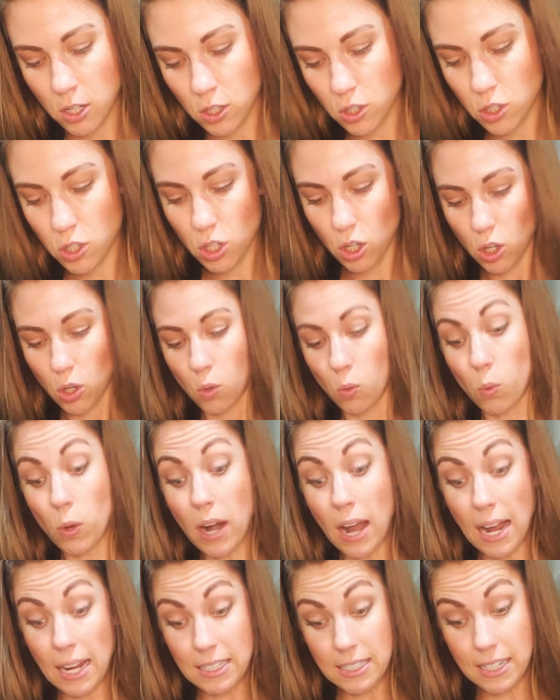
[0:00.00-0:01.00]
So
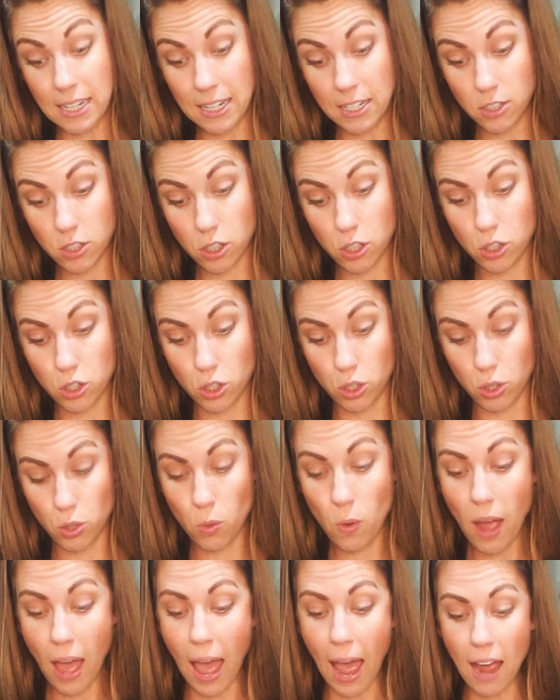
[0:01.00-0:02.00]
what I tend to
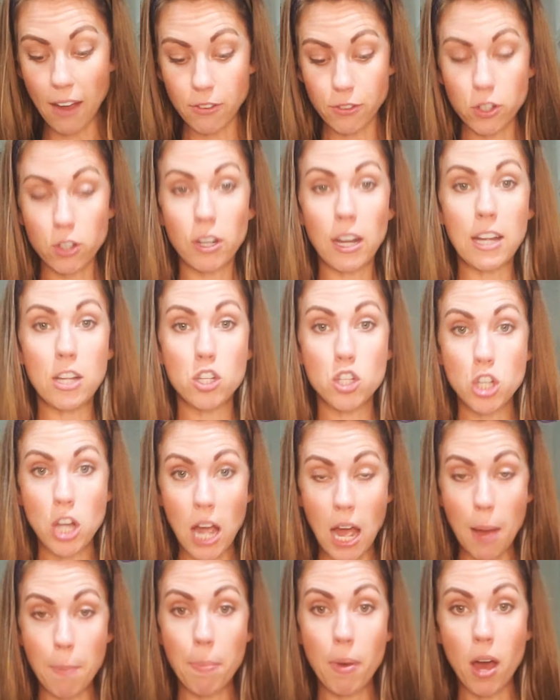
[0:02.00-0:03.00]
do after I
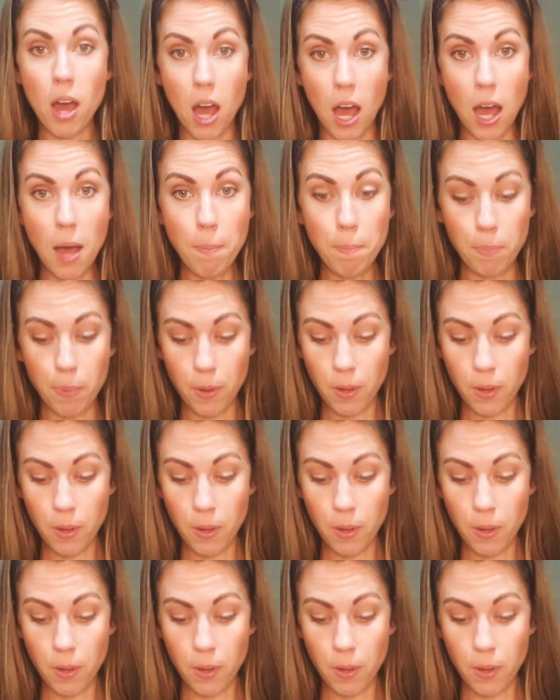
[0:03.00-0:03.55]
chop up